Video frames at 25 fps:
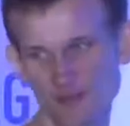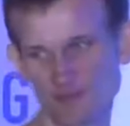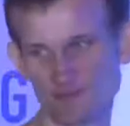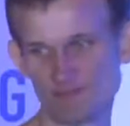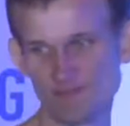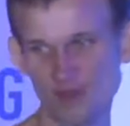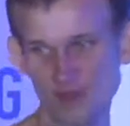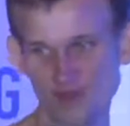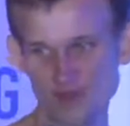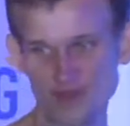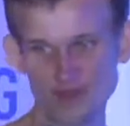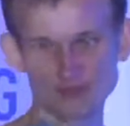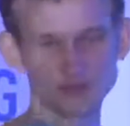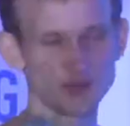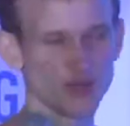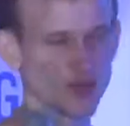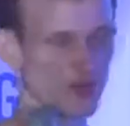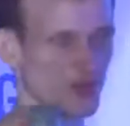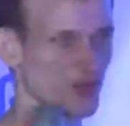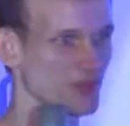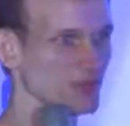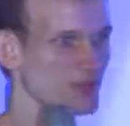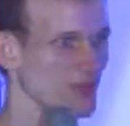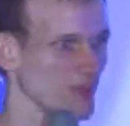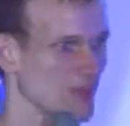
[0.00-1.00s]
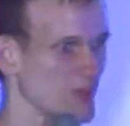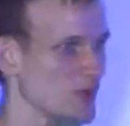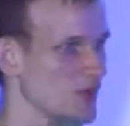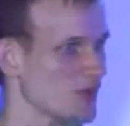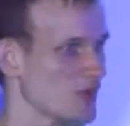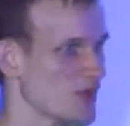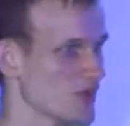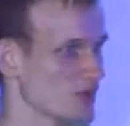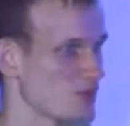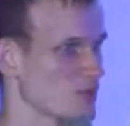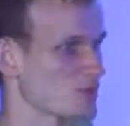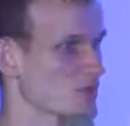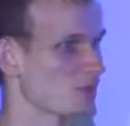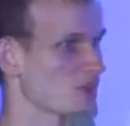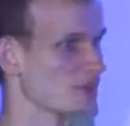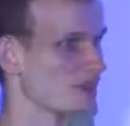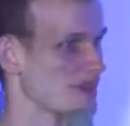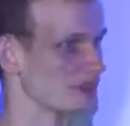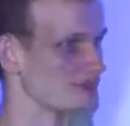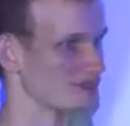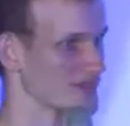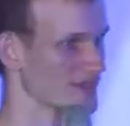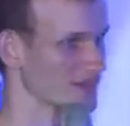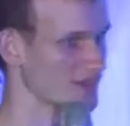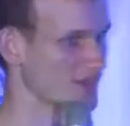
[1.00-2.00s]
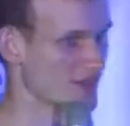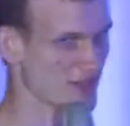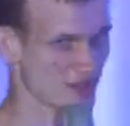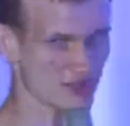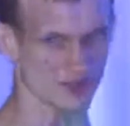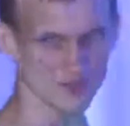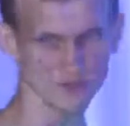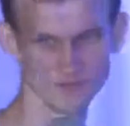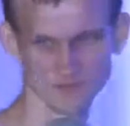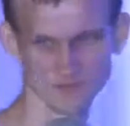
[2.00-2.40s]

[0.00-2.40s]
most blockchain protocols were designed like this.